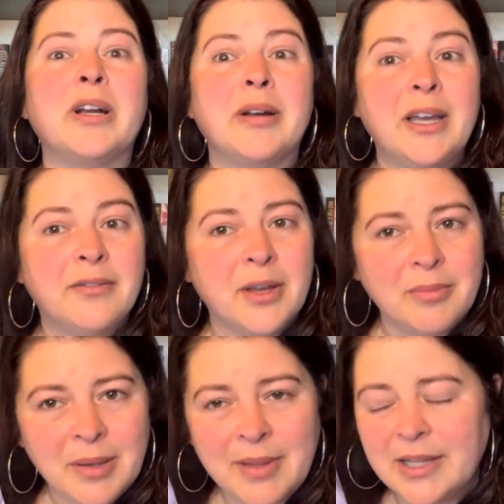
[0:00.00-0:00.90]
weary of
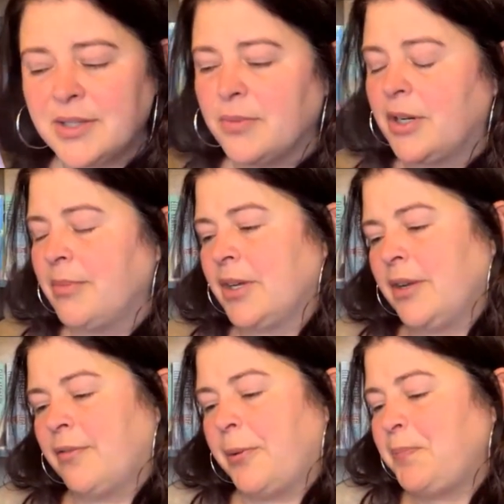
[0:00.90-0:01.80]
him. Maybe that's the word I'm
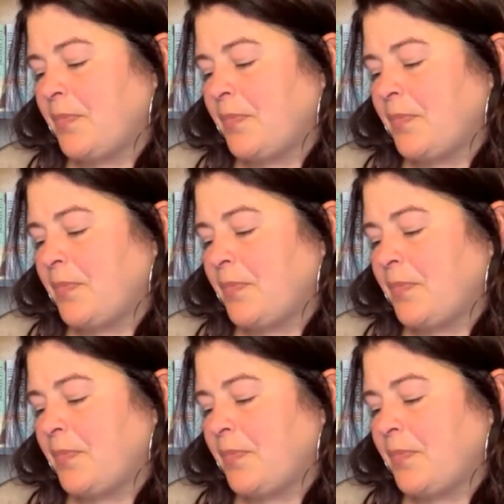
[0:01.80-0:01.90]
looking for.